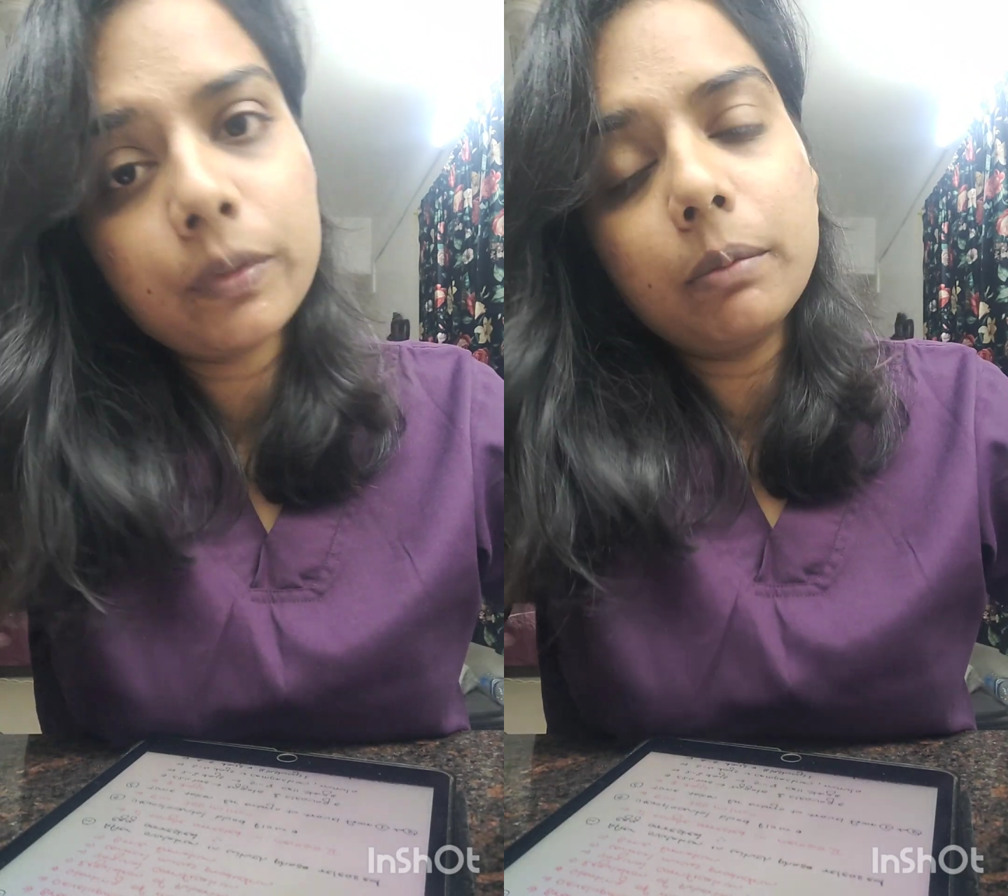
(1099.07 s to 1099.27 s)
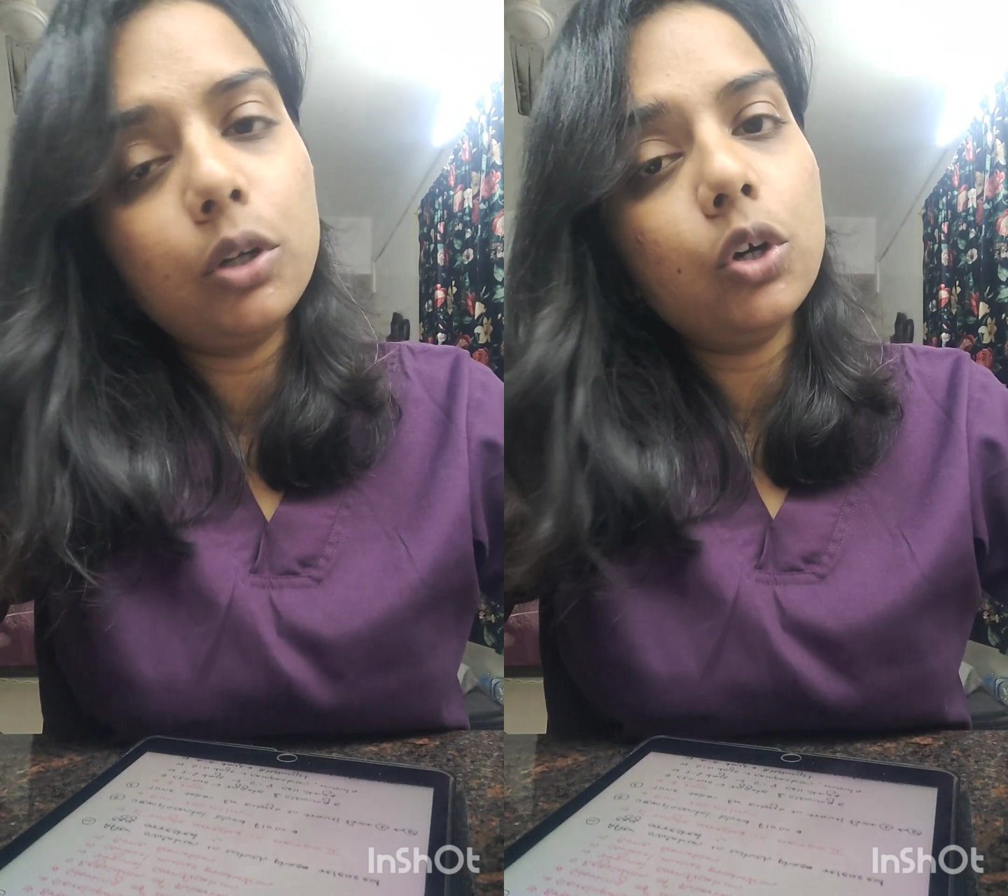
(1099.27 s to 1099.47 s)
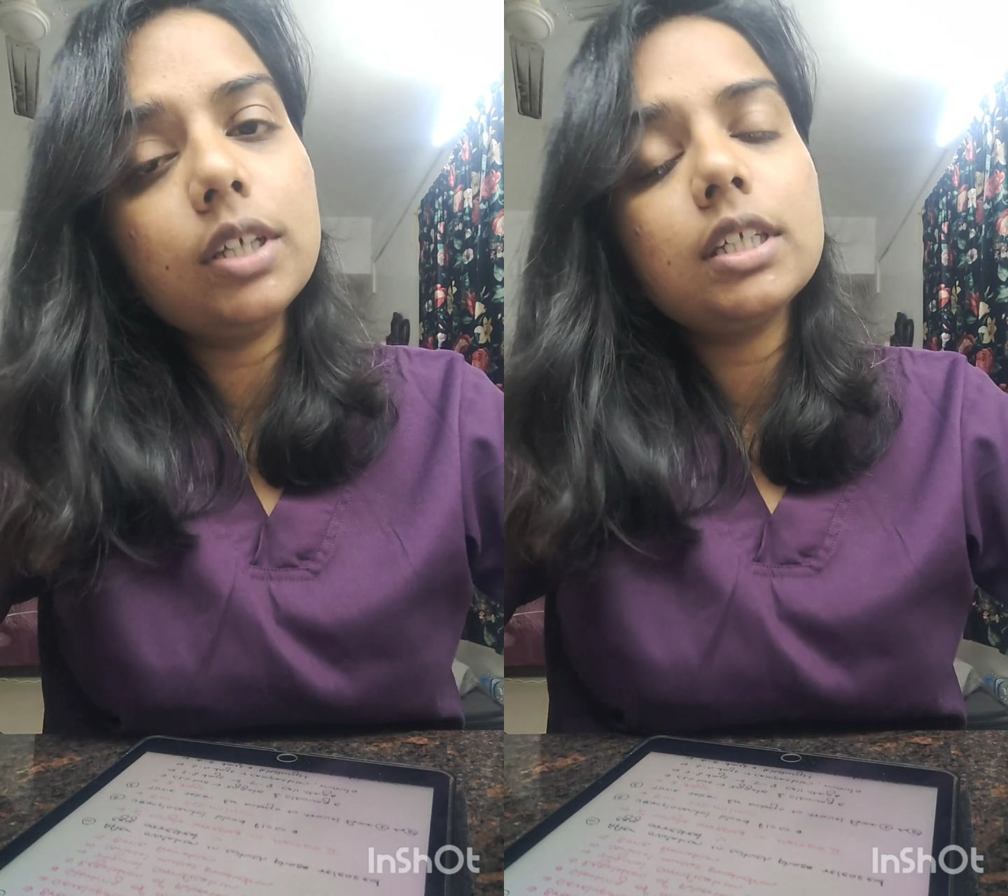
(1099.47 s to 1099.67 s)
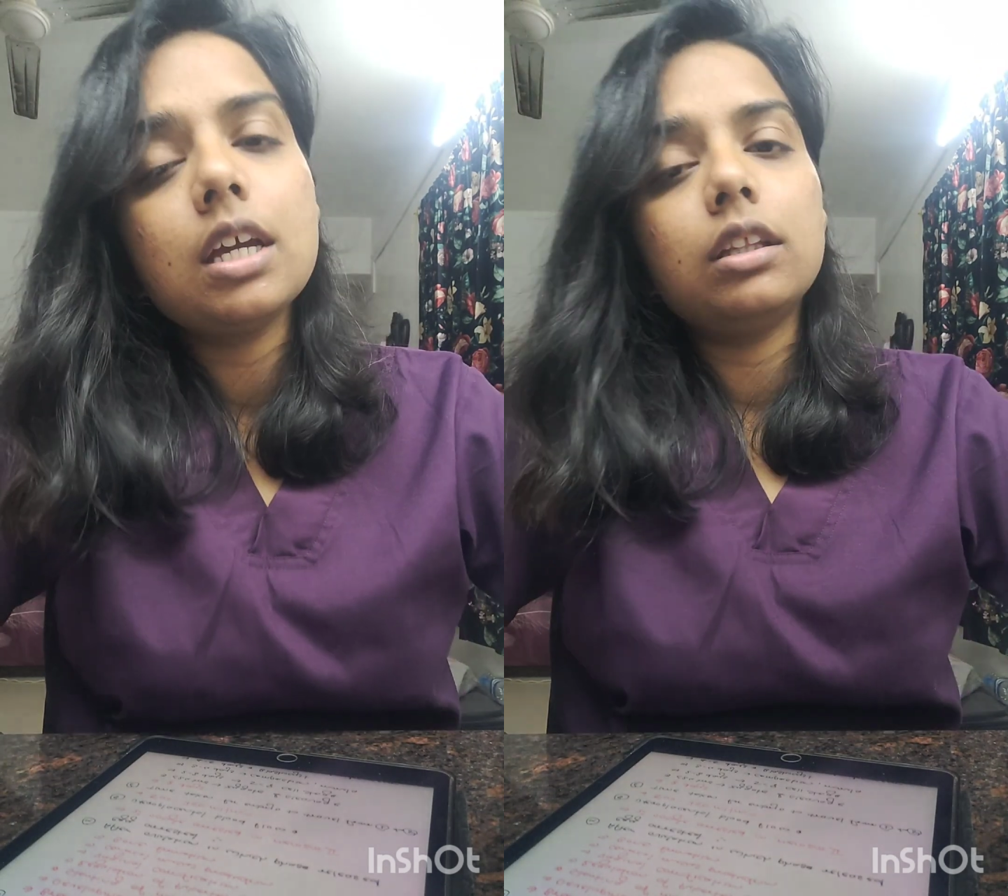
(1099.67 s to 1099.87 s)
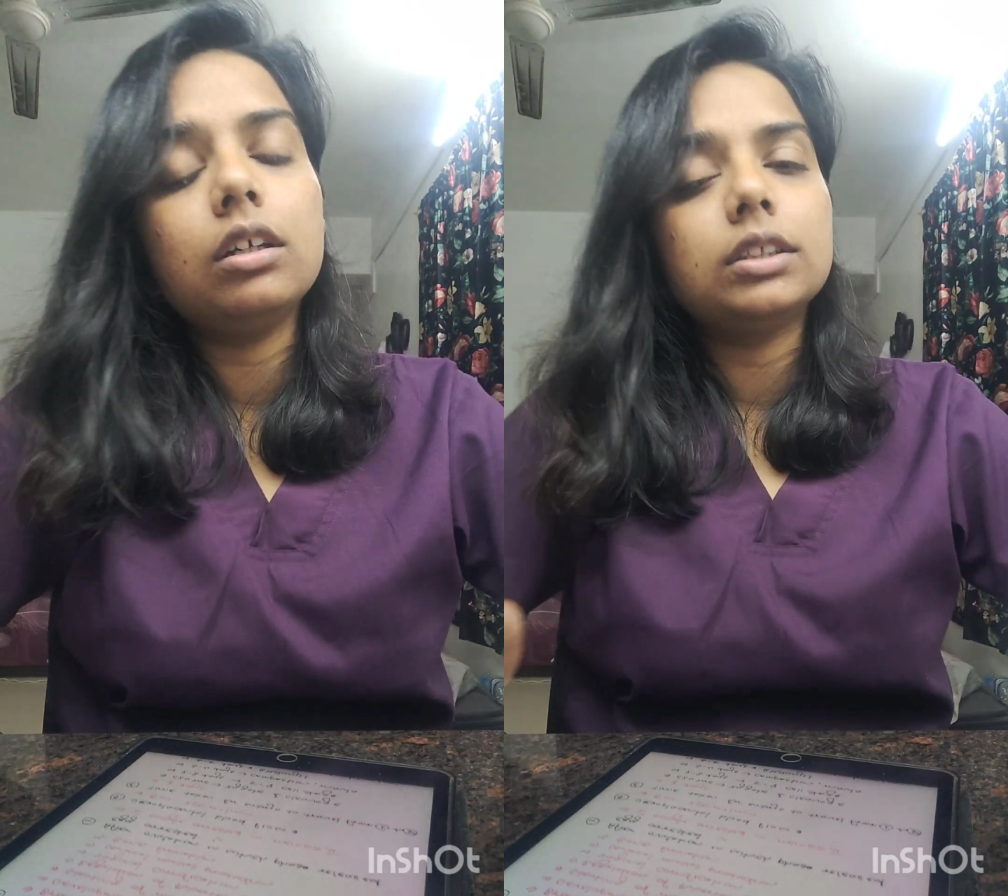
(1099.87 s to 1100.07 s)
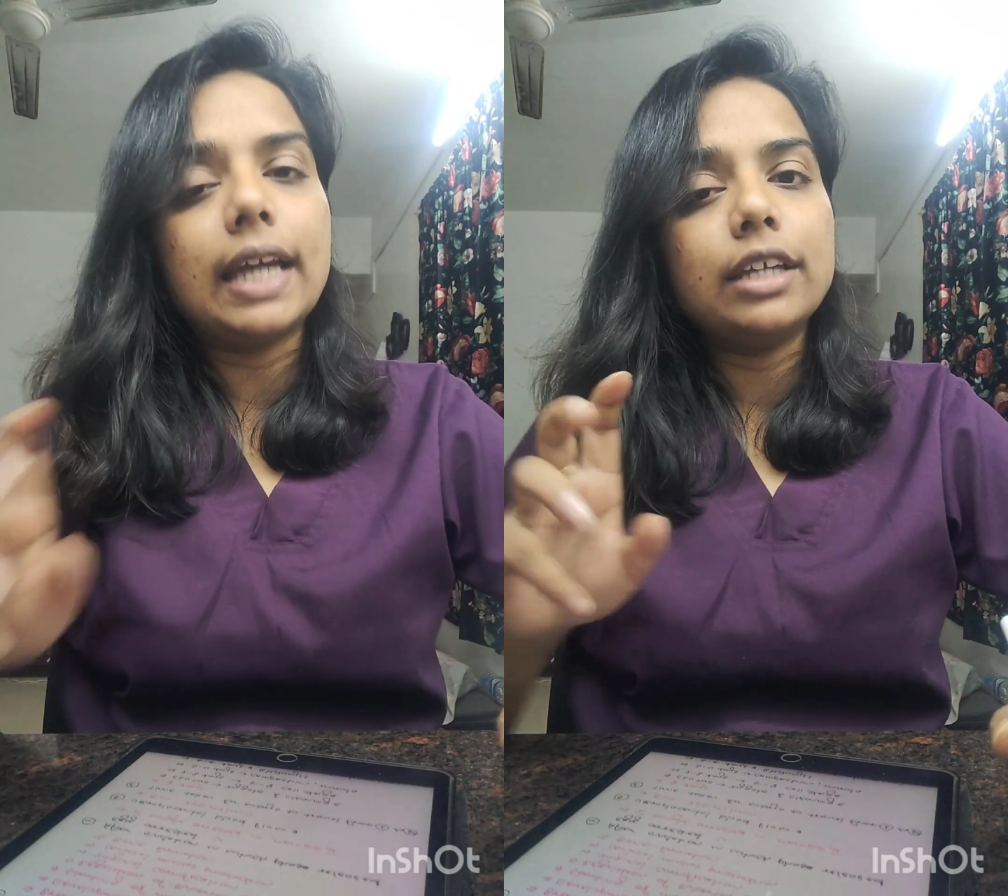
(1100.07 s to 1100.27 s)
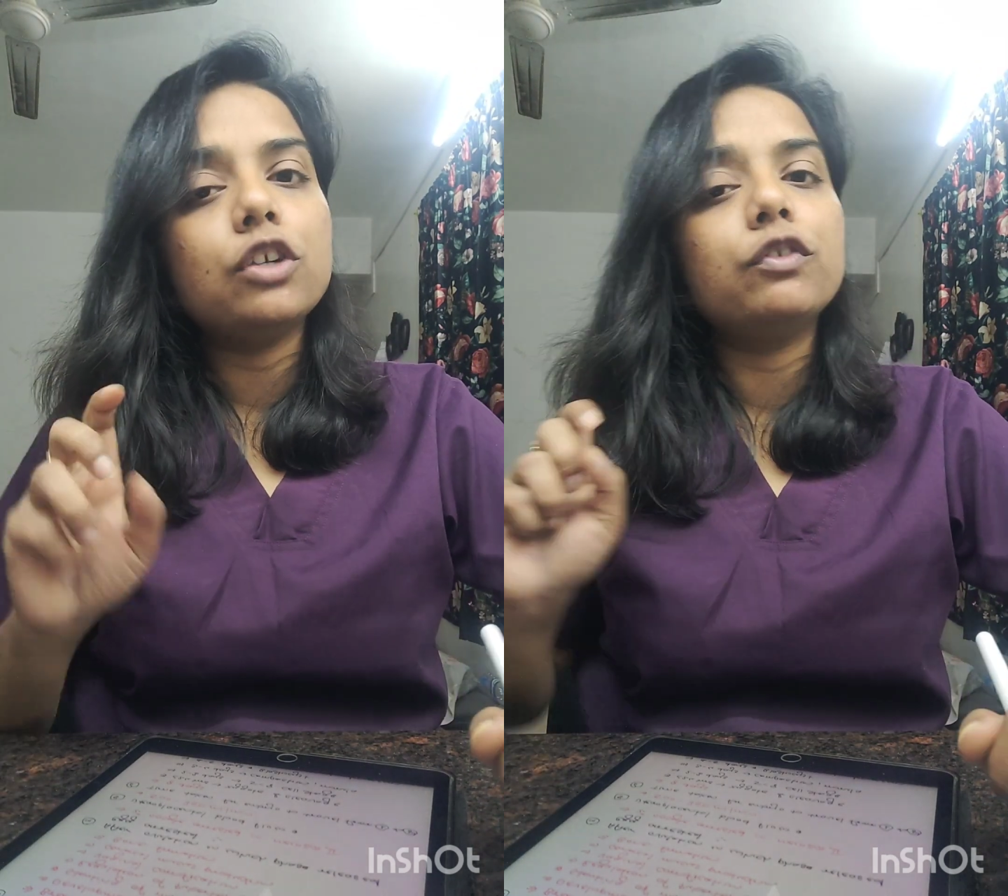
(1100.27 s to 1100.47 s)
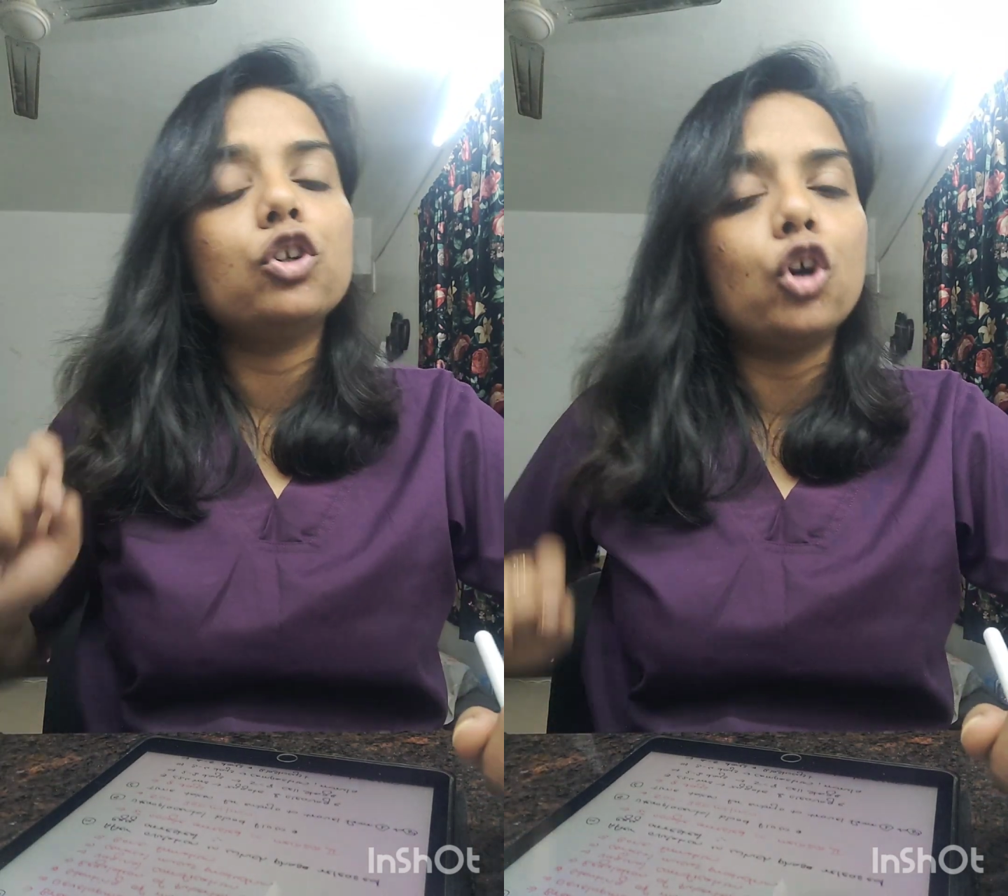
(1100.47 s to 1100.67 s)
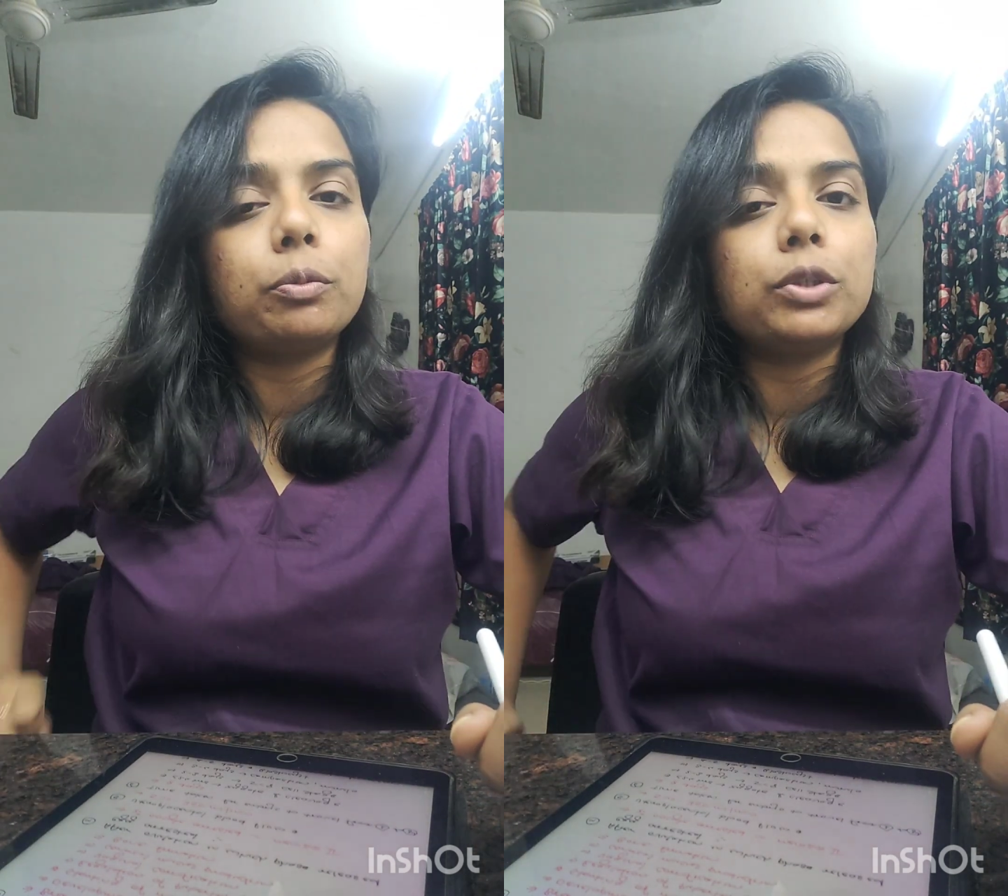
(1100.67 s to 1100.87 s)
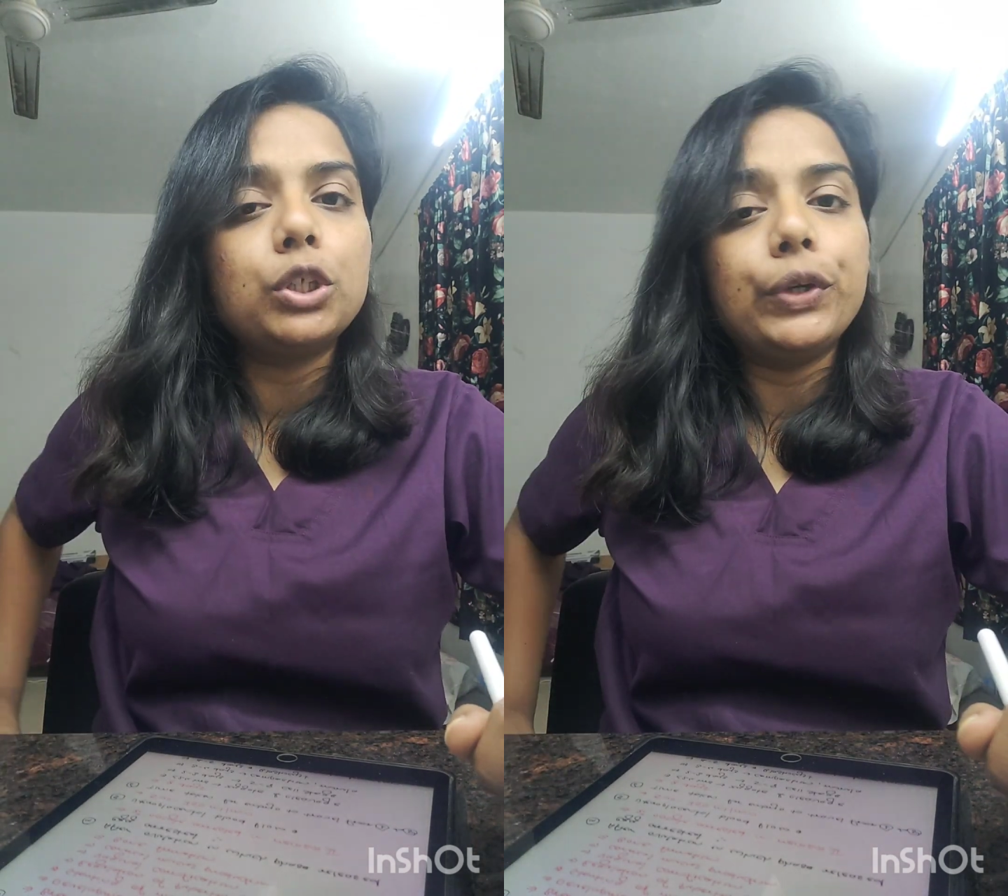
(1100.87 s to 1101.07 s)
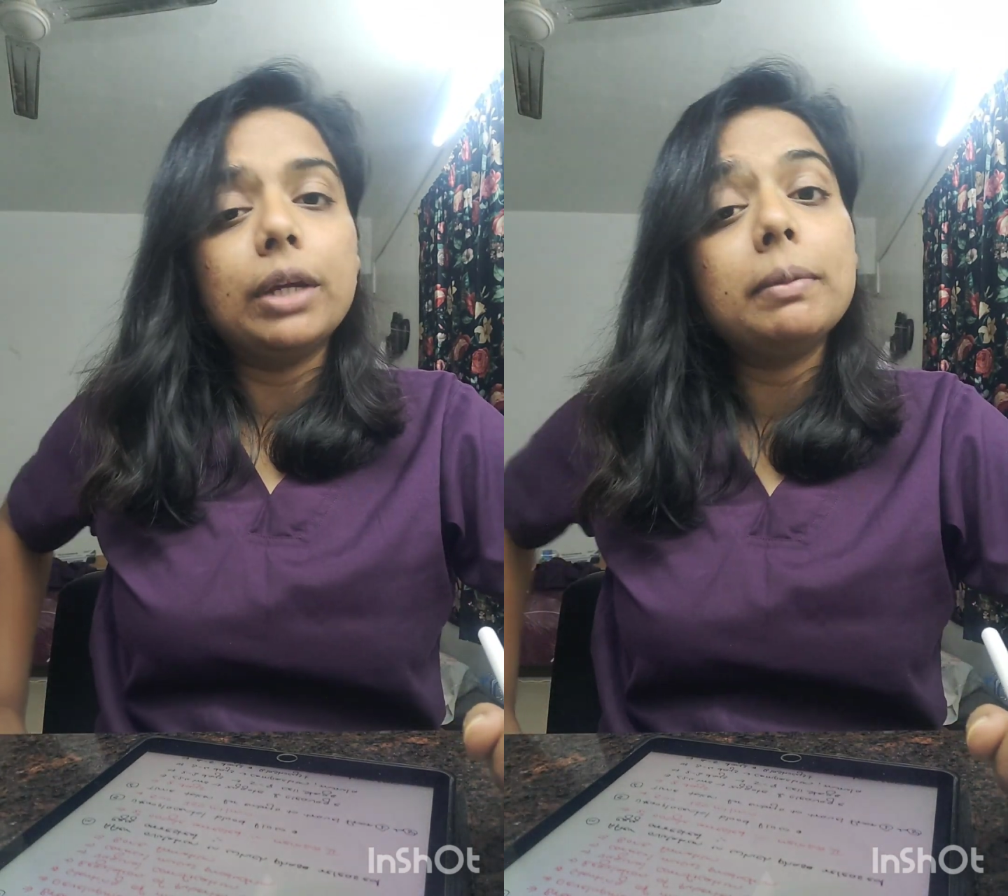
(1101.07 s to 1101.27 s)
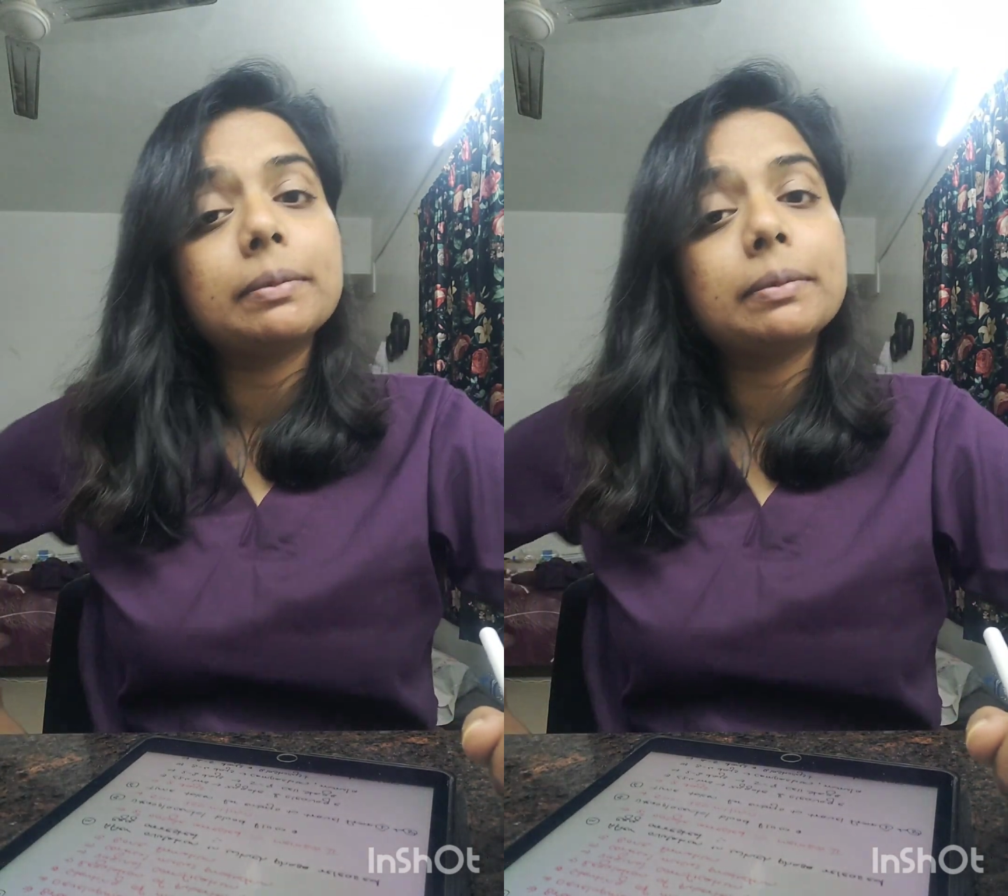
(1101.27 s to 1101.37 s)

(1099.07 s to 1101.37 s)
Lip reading: because the size of the corpus luteum